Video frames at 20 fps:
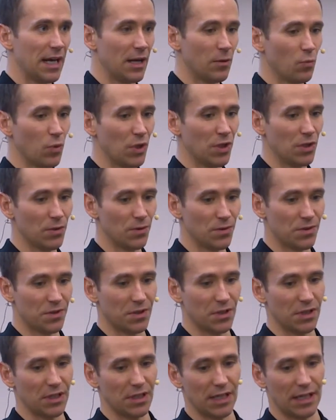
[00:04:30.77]
We use
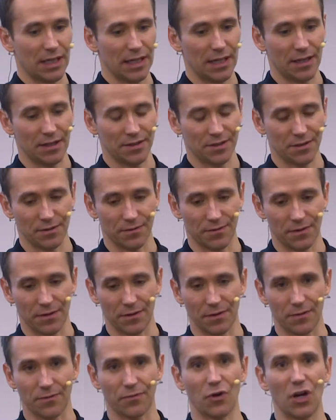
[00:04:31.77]
the sort of
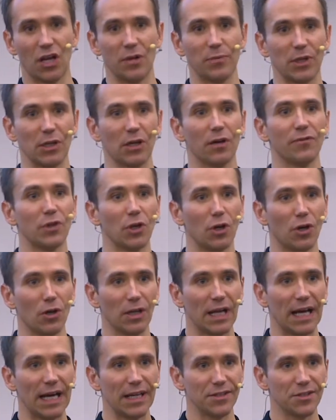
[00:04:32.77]
the framing of an
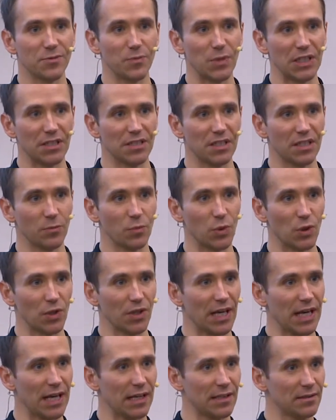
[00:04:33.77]
all-hands meeting, but
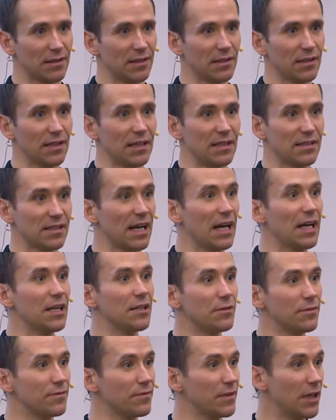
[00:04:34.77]
that is kind
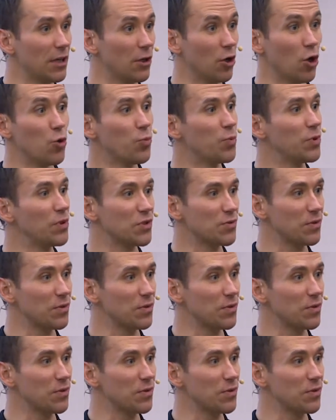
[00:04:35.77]
of open to